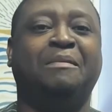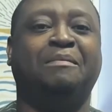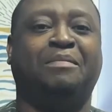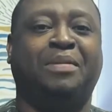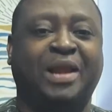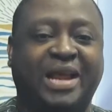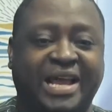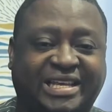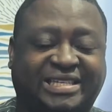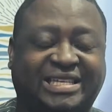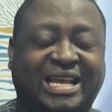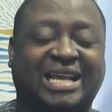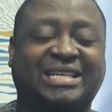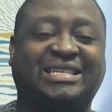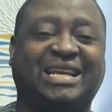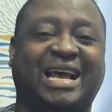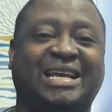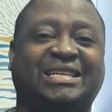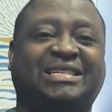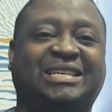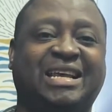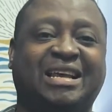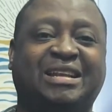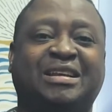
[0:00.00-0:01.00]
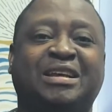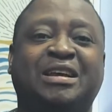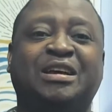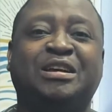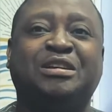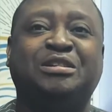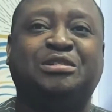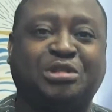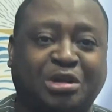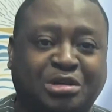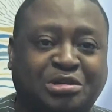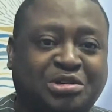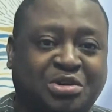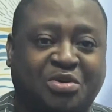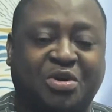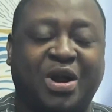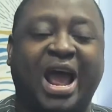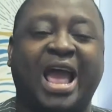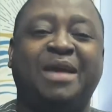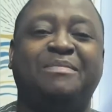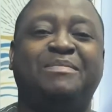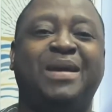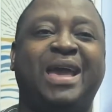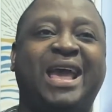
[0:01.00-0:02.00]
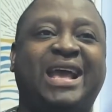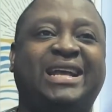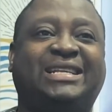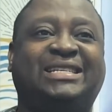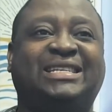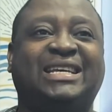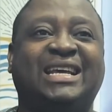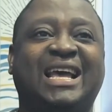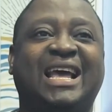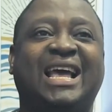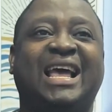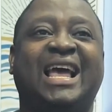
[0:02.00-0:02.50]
Please, as I said, subscribe it.